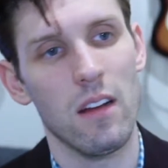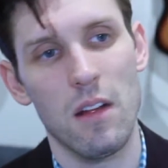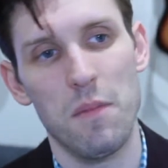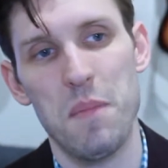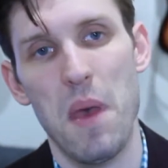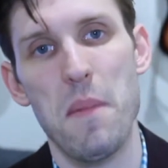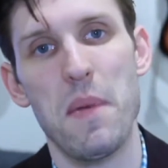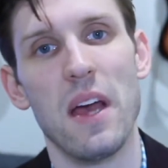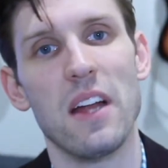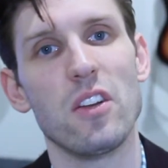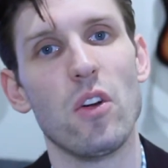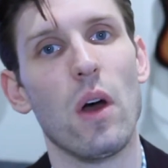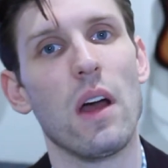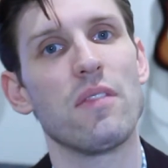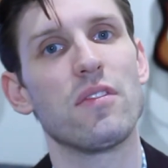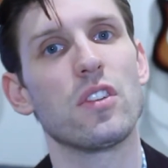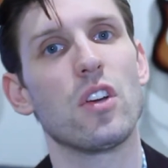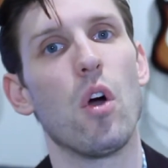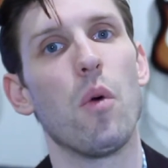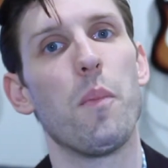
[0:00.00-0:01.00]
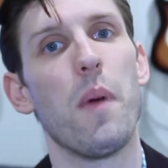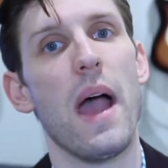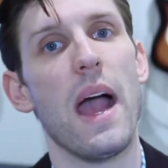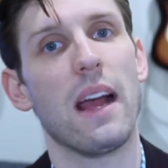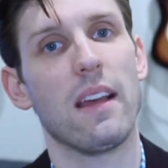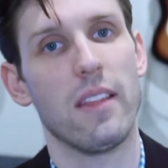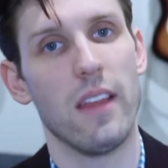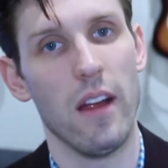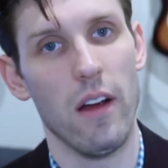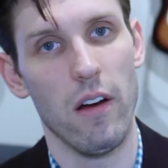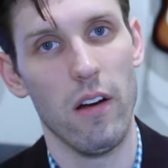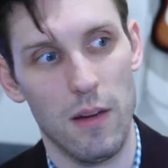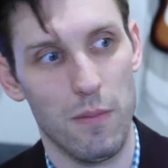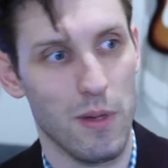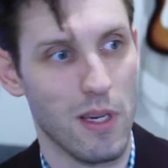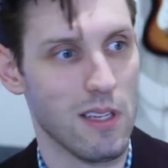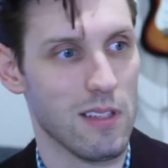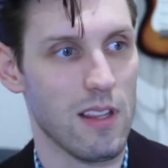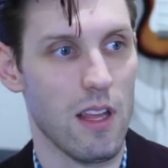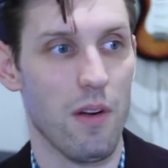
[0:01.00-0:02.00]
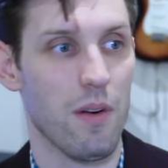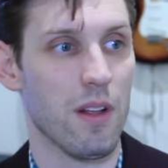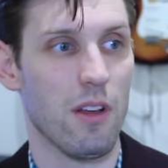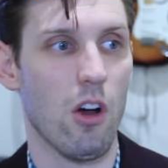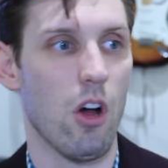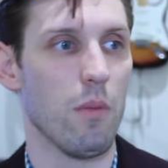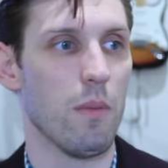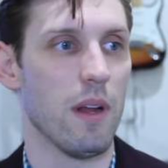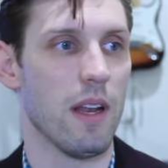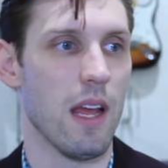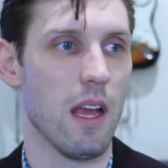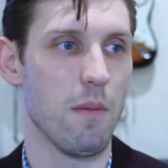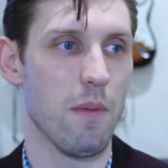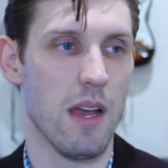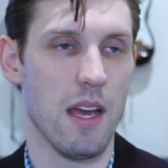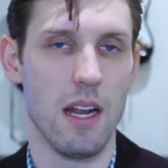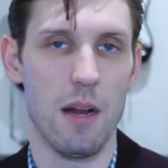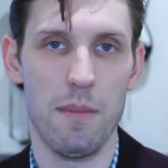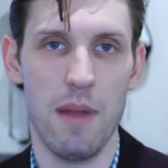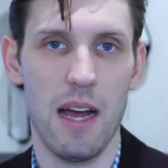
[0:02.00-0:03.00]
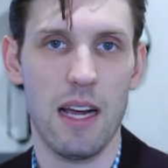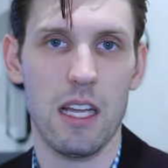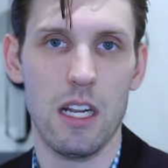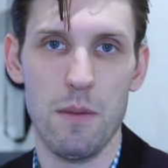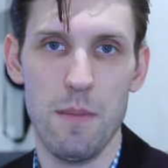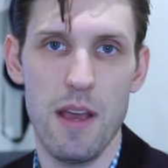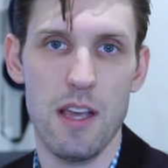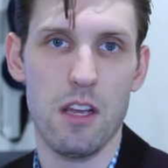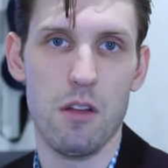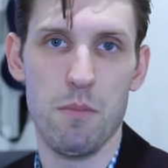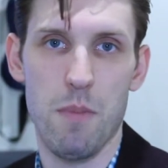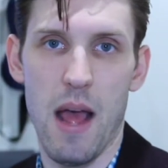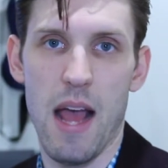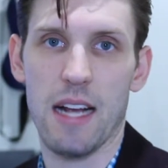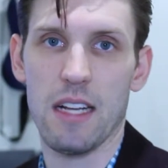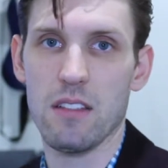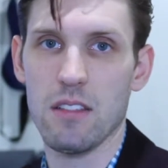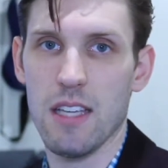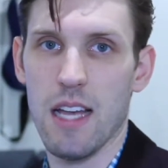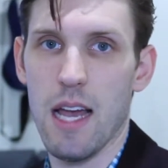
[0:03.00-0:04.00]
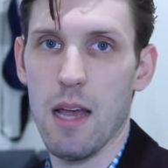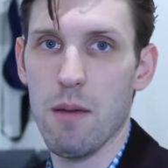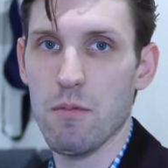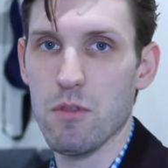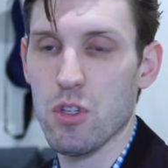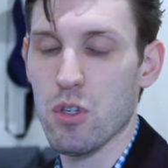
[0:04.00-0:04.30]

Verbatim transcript: maybe I don't have to go back there because they already called my name and I'm not going to make it back in time